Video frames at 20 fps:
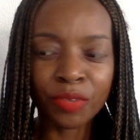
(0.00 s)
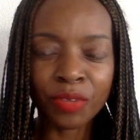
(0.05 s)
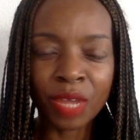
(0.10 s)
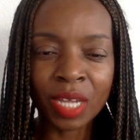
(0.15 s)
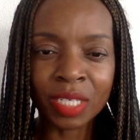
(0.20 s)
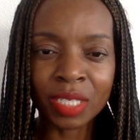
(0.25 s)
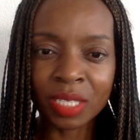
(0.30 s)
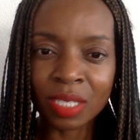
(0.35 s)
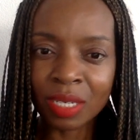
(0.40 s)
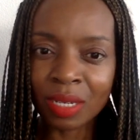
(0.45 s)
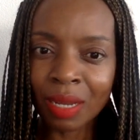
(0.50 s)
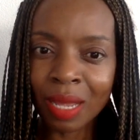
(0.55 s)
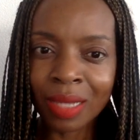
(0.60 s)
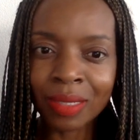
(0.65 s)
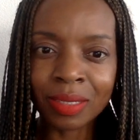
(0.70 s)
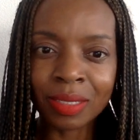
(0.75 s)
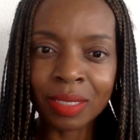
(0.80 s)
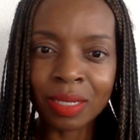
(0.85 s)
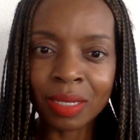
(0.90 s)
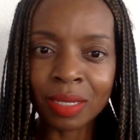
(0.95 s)
until
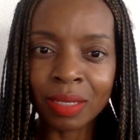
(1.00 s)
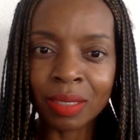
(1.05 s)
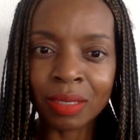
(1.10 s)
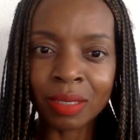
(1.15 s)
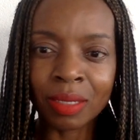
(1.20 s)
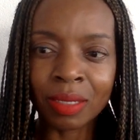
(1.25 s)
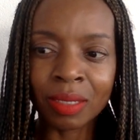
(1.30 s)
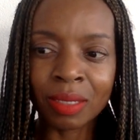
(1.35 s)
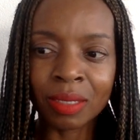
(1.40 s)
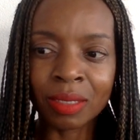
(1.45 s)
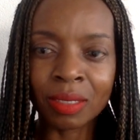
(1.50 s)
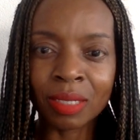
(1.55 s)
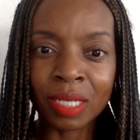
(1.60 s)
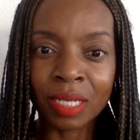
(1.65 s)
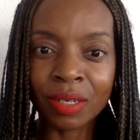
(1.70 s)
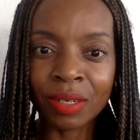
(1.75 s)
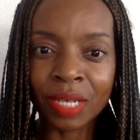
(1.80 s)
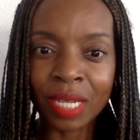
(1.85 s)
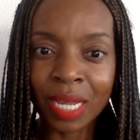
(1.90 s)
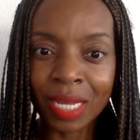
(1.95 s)
the
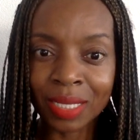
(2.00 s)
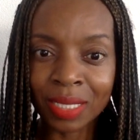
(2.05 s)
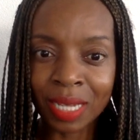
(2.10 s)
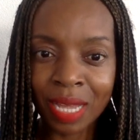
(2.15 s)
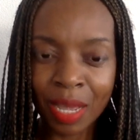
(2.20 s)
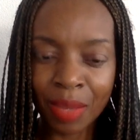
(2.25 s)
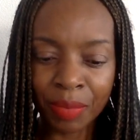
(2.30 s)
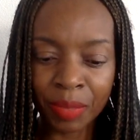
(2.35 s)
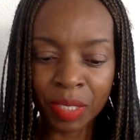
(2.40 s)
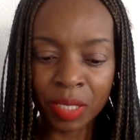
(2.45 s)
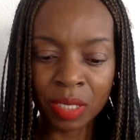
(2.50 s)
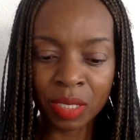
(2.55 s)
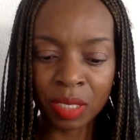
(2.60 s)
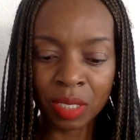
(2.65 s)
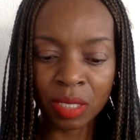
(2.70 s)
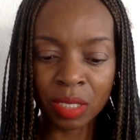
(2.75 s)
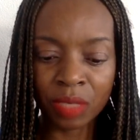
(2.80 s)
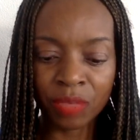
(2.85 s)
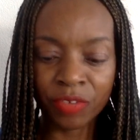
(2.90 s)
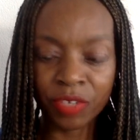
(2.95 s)
Kriya time
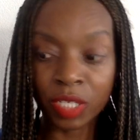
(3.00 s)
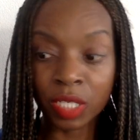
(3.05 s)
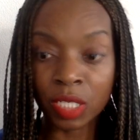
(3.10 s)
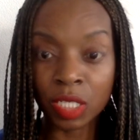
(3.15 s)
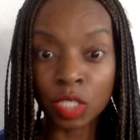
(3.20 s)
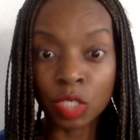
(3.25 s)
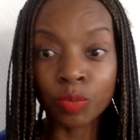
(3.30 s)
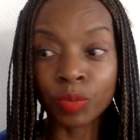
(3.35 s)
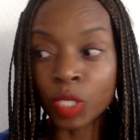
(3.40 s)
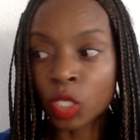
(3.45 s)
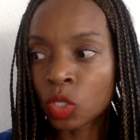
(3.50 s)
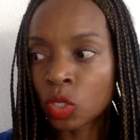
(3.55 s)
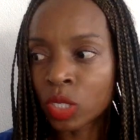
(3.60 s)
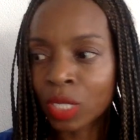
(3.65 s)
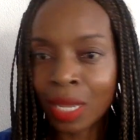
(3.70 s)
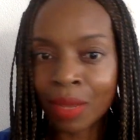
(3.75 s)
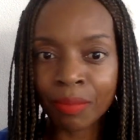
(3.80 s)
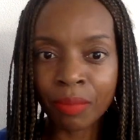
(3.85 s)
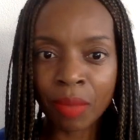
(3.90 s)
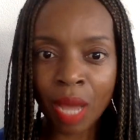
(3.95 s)
is finished.
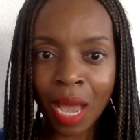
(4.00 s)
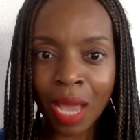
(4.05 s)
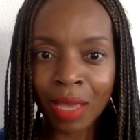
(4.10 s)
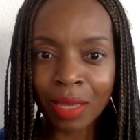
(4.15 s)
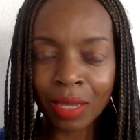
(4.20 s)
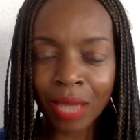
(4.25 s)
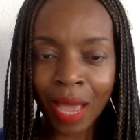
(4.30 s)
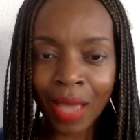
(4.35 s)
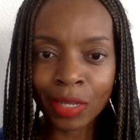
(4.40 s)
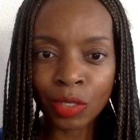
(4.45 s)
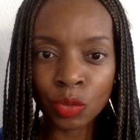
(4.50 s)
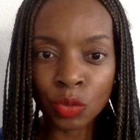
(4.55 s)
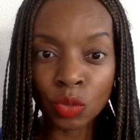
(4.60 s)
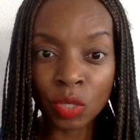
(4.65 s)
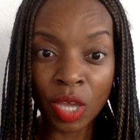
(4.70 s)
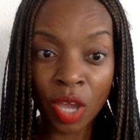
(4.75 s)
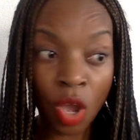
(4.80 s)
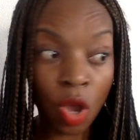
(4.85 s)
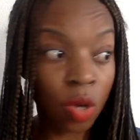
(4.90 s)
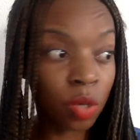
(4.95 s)
Because I do
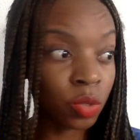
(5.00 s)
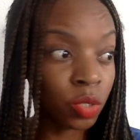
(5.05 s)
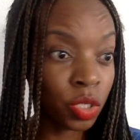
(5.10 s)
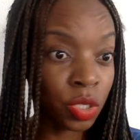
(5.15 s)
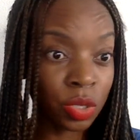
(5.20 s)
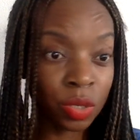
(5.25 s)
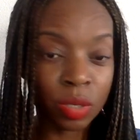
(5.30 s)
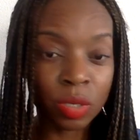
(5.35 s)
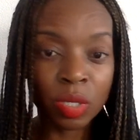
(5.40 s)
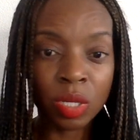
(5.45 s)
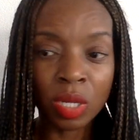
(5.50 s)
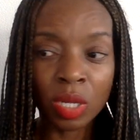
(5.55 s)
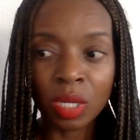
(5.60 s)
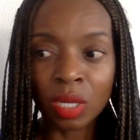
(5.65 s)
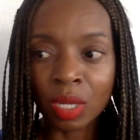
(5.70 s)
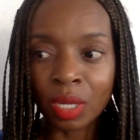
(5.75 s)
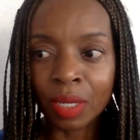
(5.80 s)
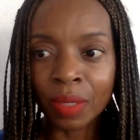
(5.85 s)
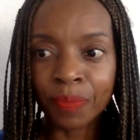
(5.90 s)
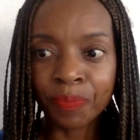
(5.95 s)
the audio.
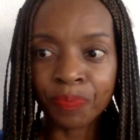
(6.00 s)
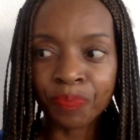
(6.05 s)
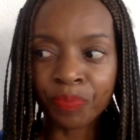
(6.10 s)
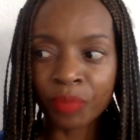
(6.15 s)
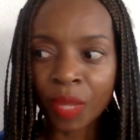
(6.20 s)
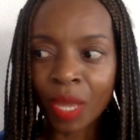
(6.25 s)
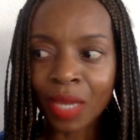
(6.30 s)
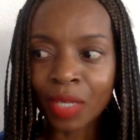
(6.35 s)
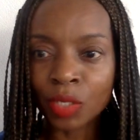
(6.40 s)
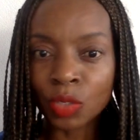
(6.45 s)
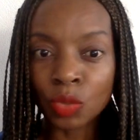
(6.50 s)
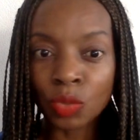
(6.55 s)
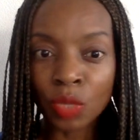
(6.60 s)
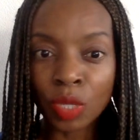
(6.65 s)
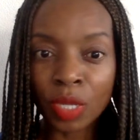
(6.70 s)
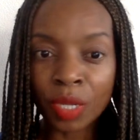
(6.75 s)
I use